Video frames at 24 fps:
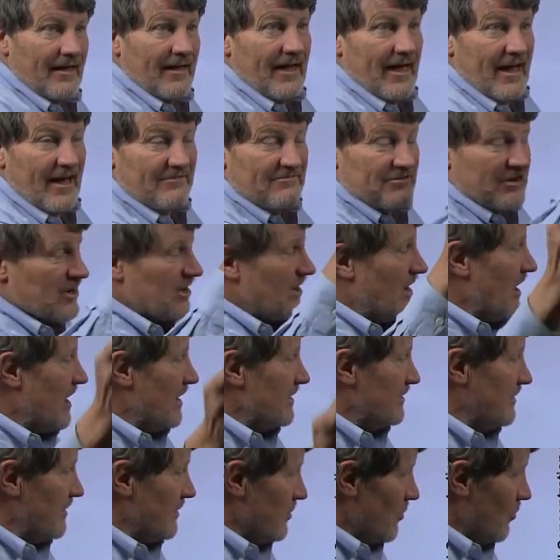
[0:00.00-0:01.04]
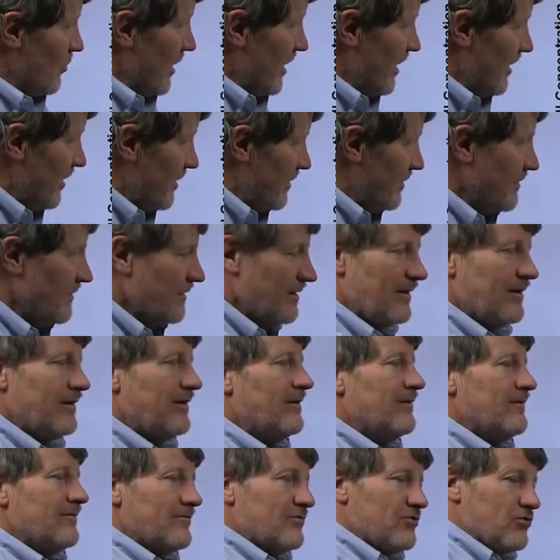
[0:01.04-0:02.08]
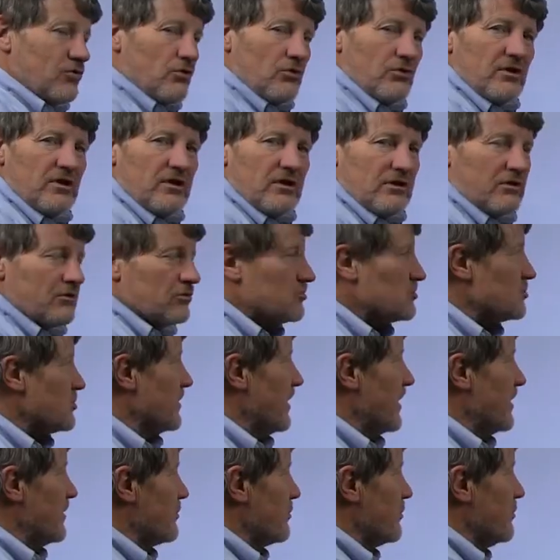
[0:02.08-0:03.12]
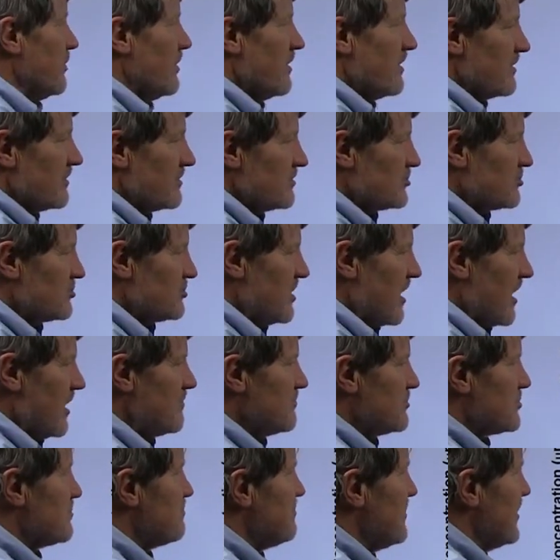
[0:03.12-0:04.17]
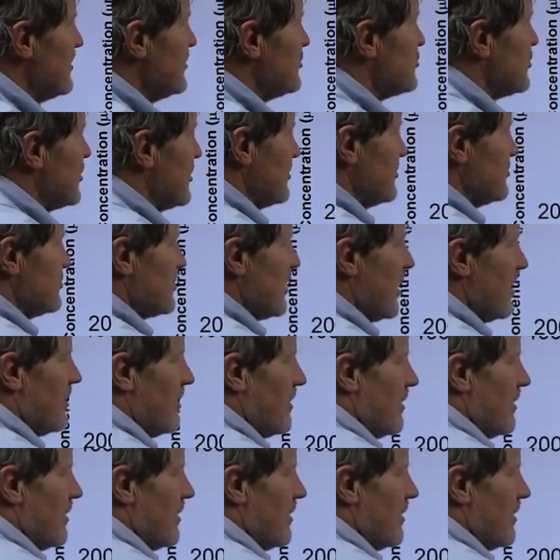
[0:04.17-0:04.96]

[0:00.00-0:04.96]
Half a continent away, 30 years later, same species.